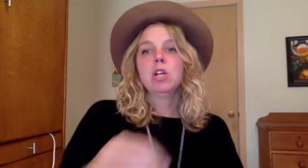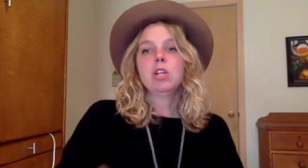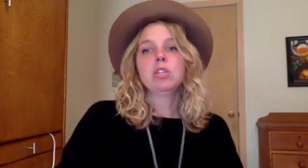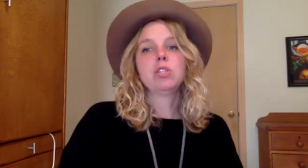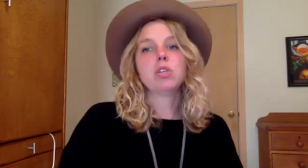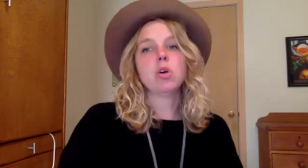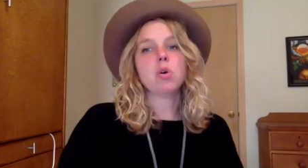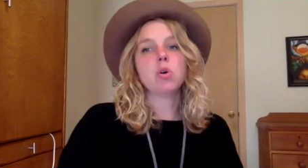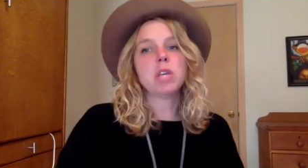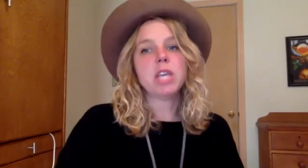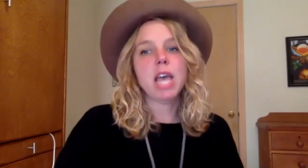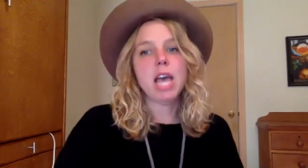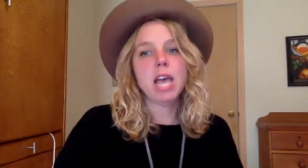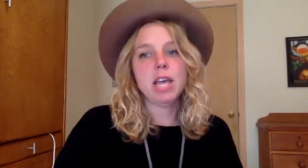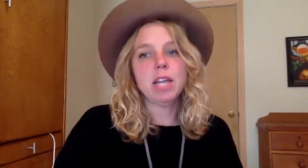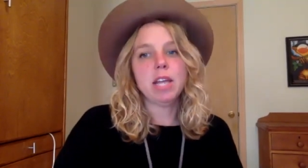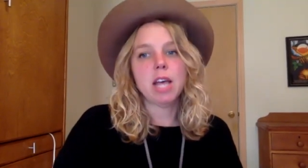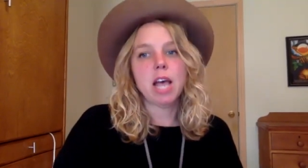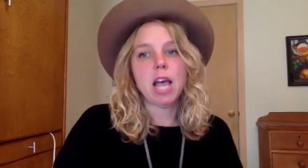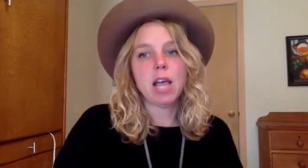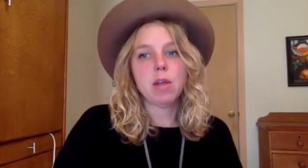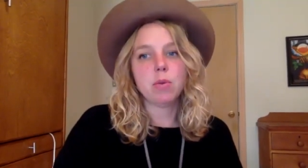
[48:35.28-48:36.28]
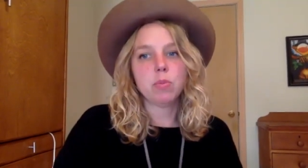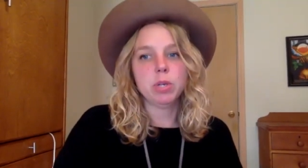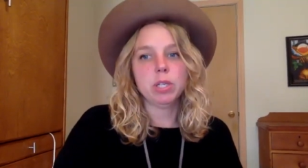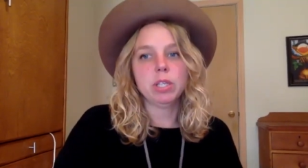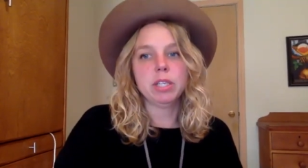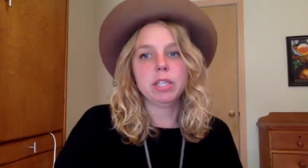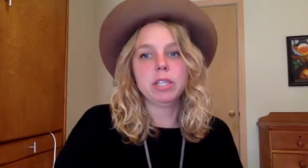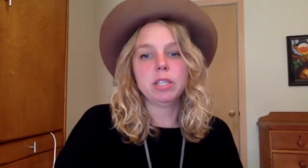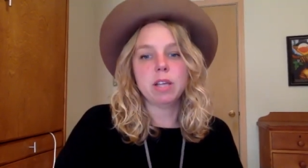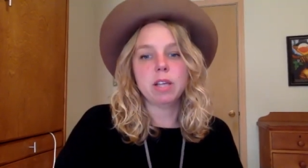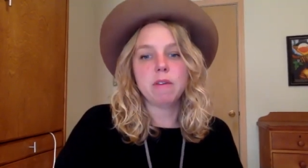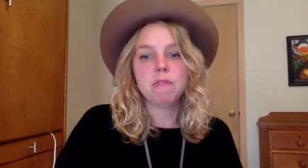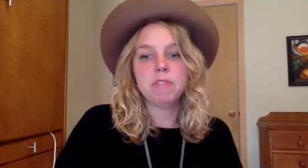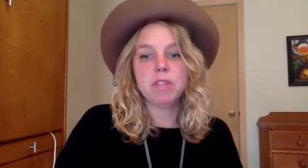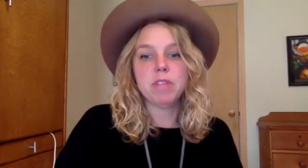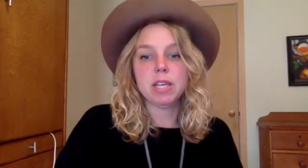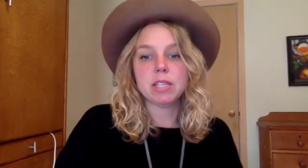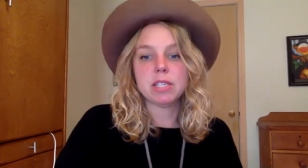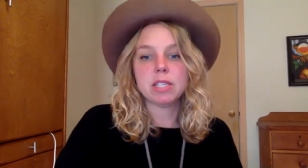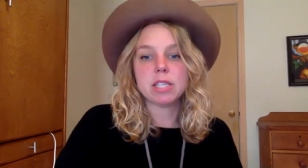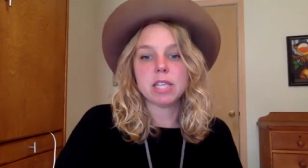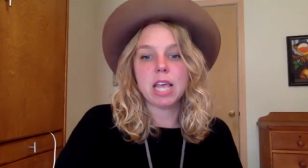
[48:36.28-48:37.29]
so ken i really love
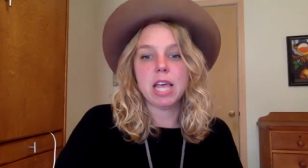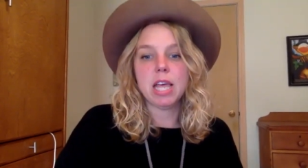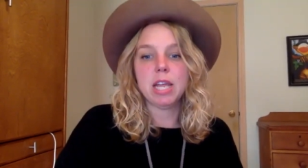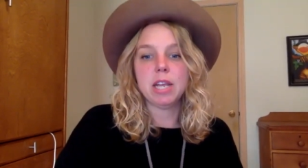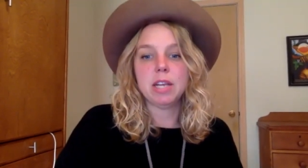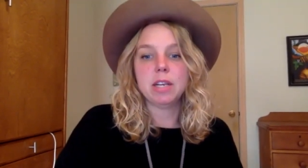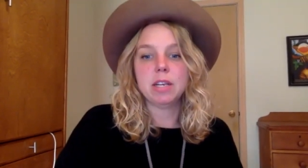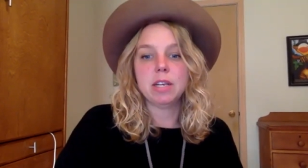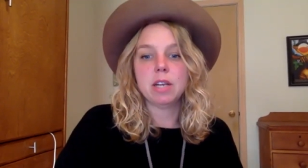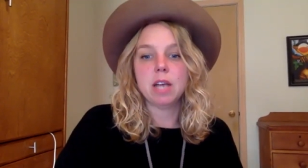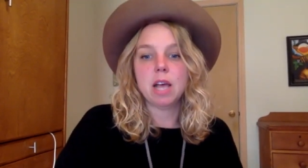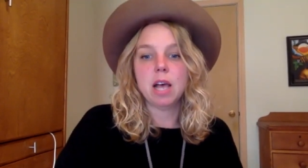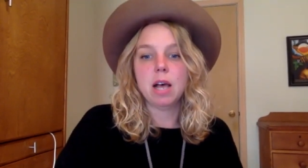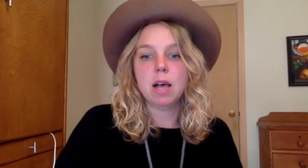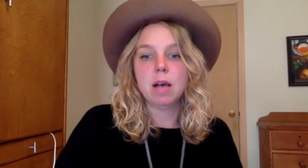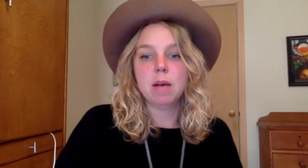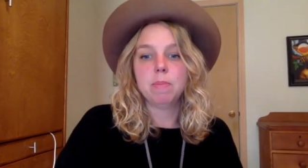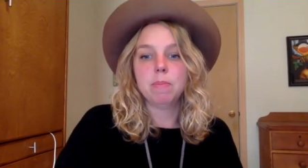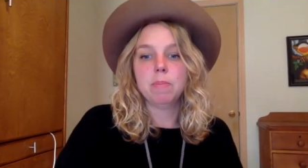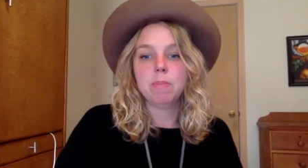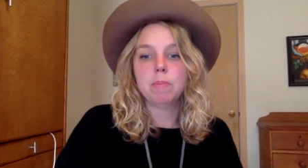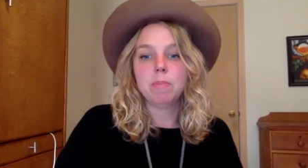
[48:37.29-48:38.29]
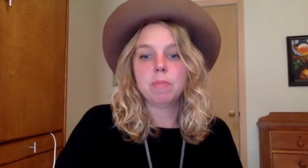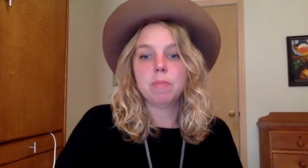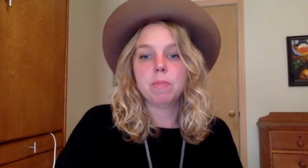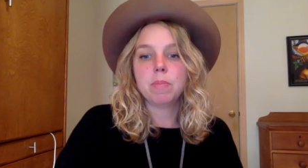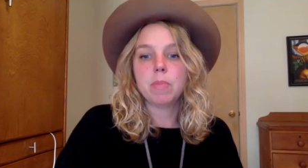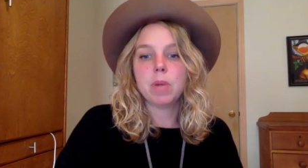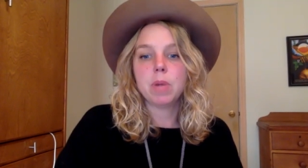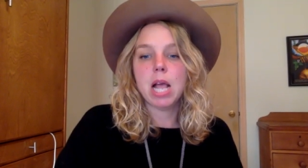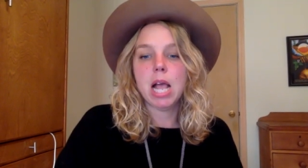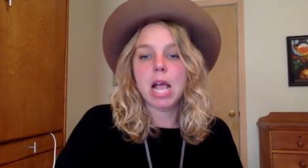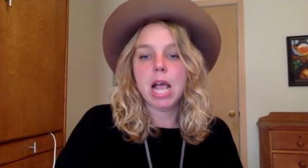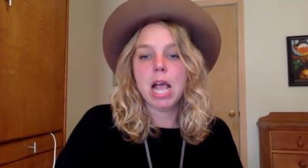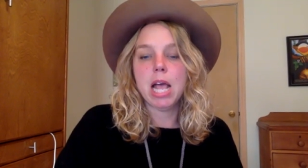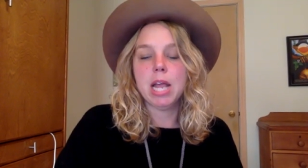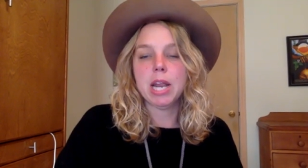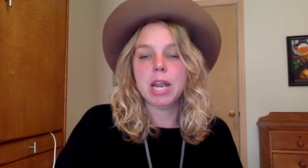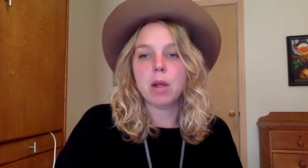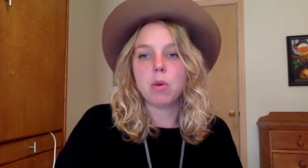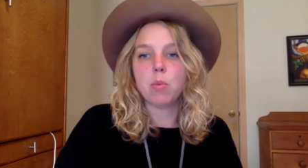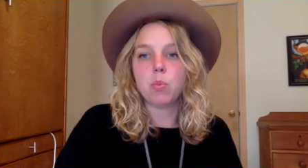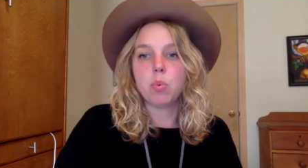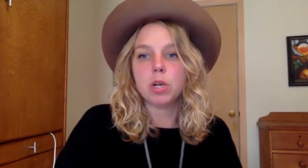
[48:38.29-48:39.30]
this and um, and
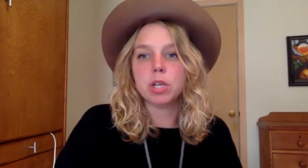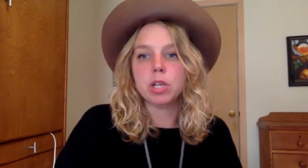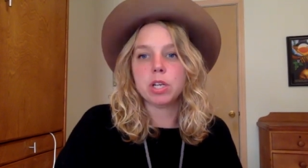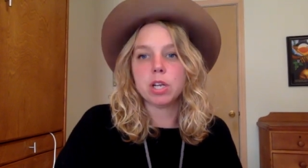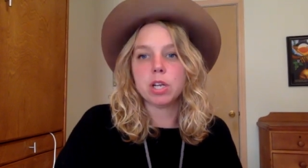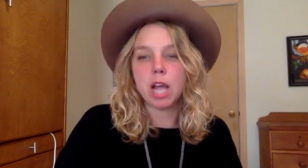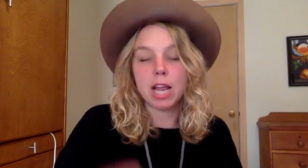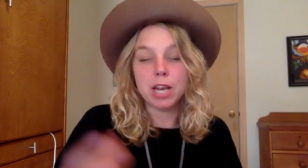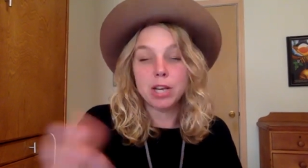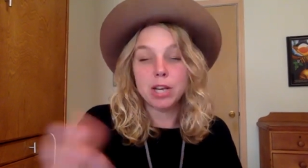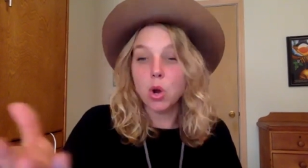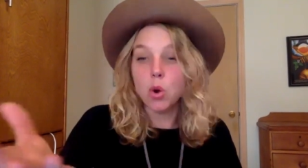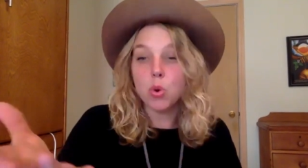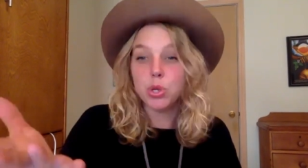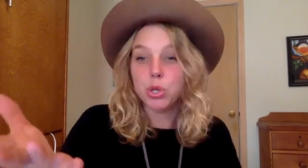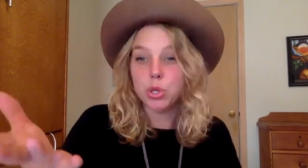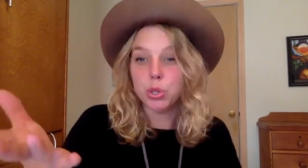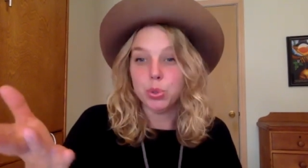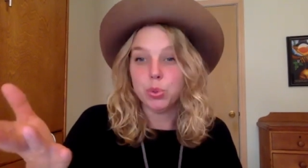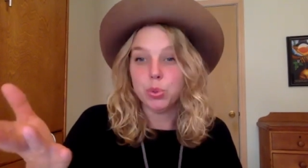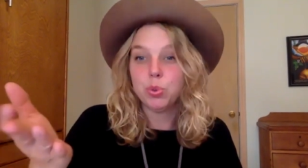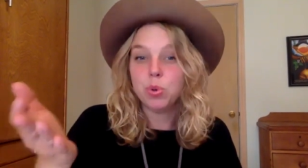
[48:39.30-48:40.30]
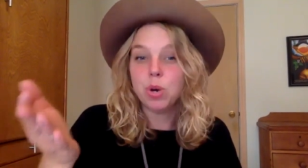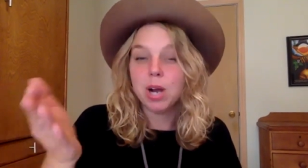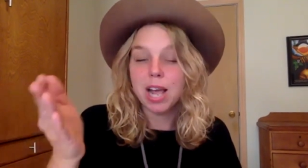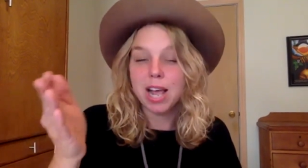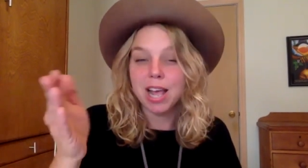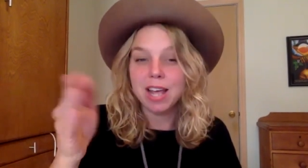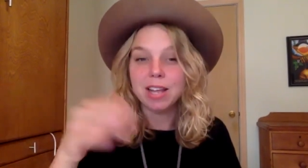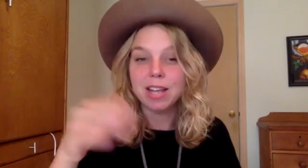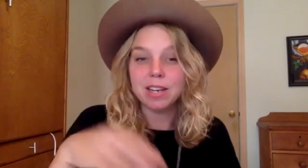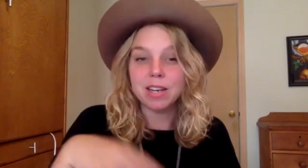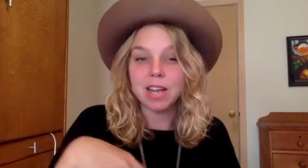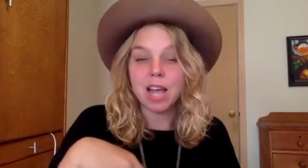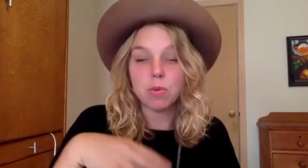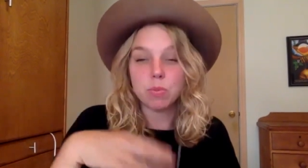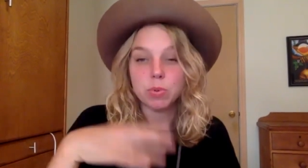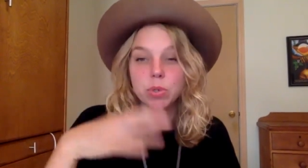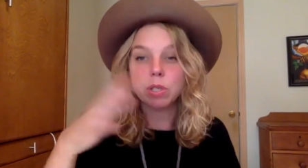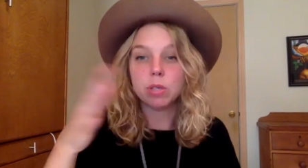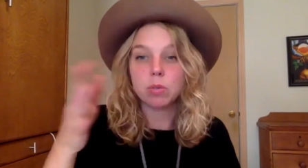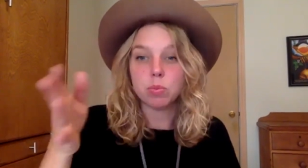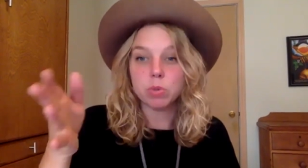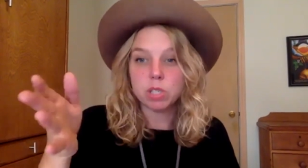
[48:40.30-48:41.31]
i would i know you and i
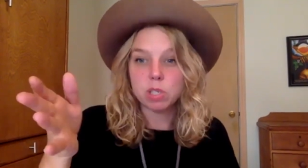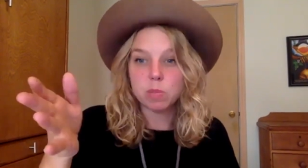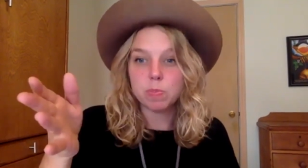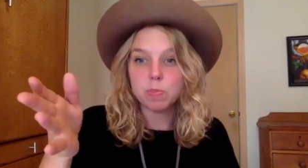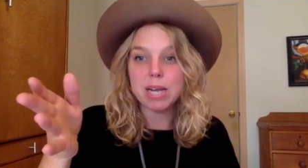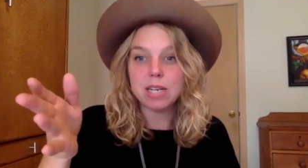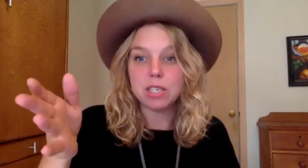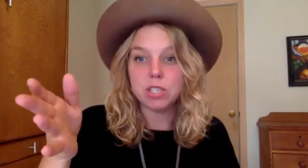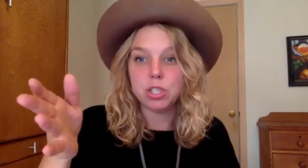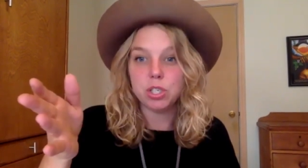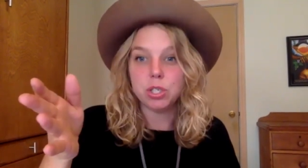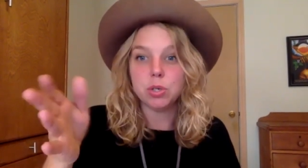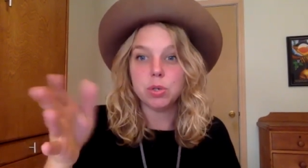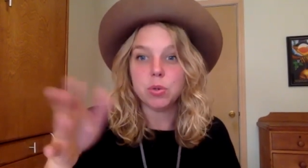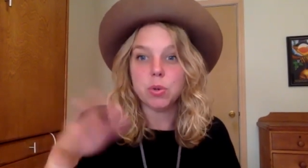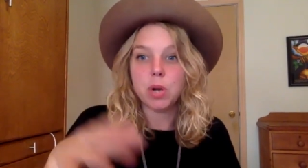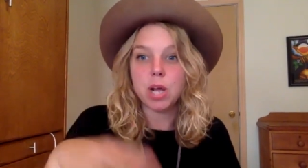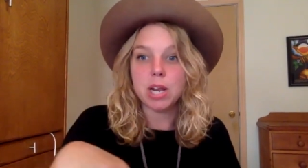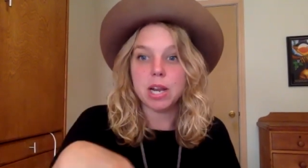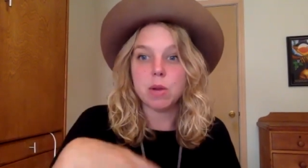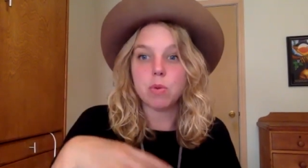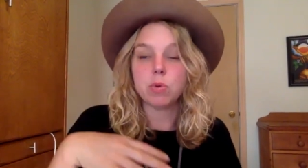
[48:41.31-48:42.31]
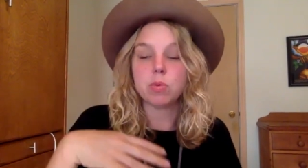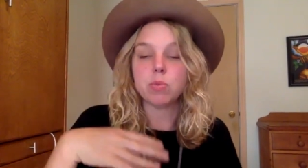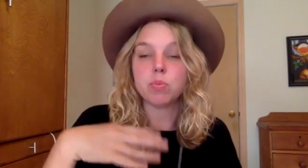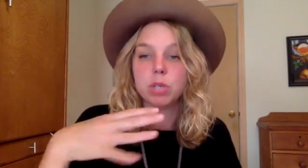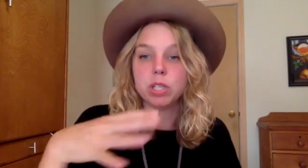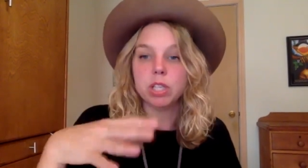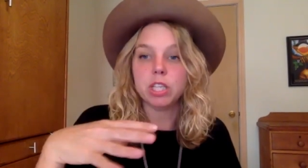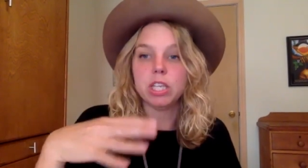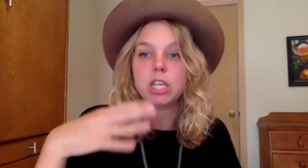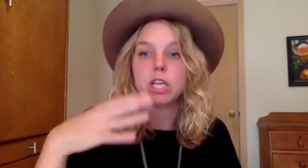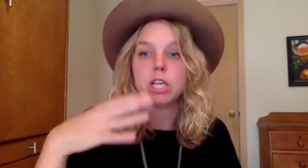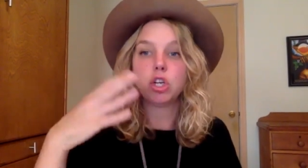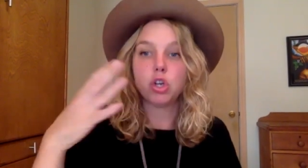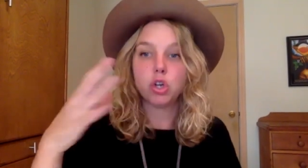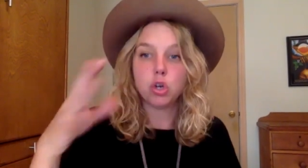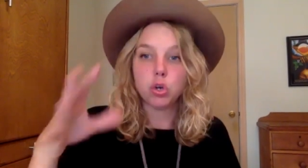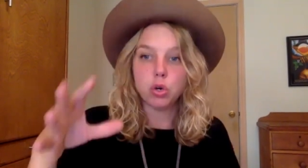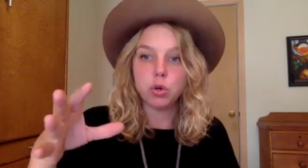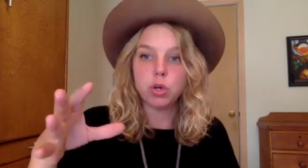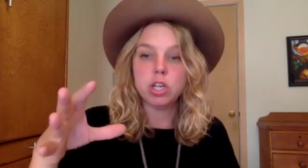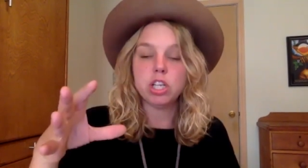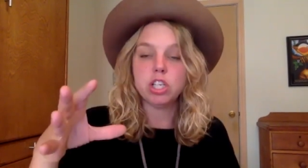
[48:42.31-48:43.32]
really respect you and i would really
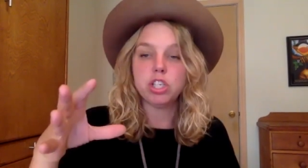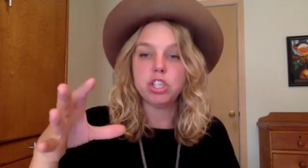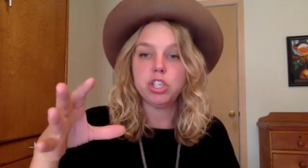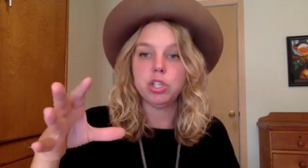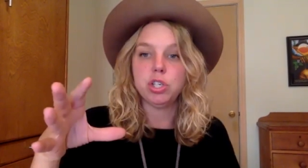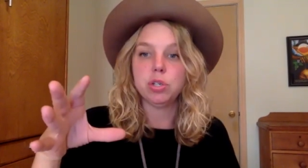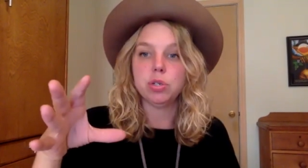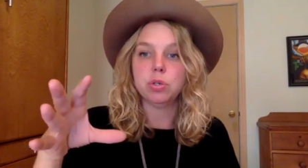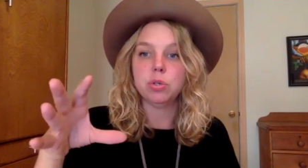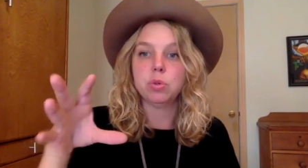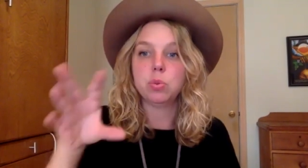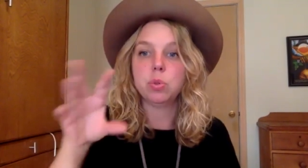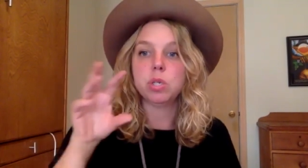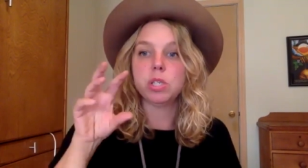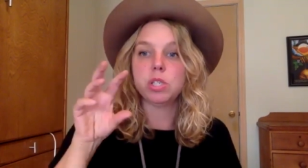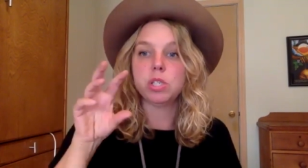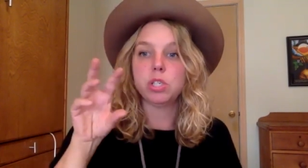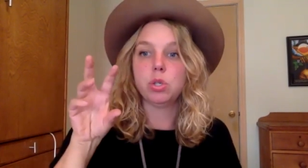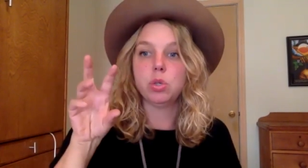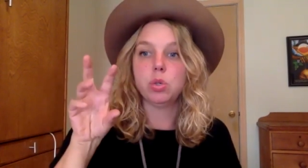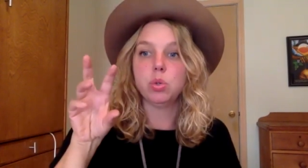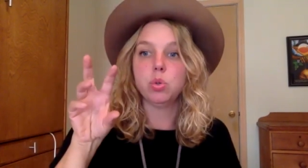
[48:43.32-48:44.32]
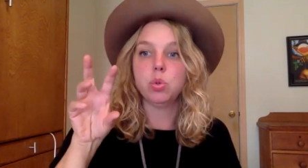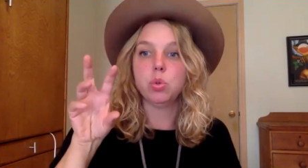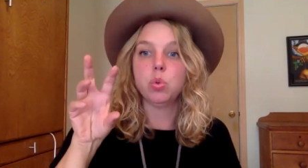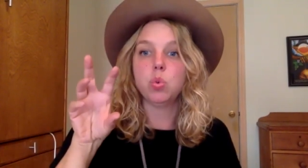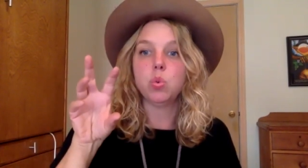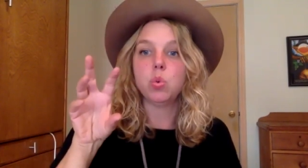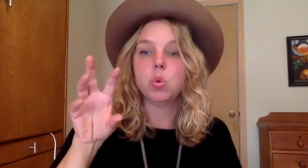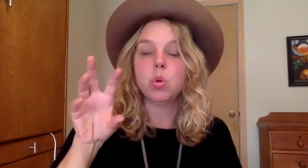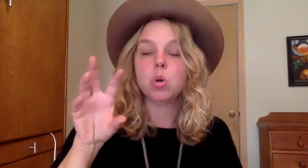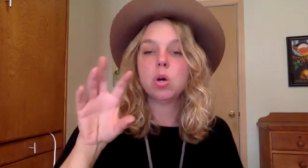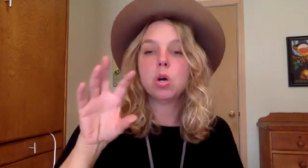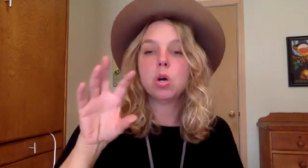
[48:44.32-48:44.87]
encourage you to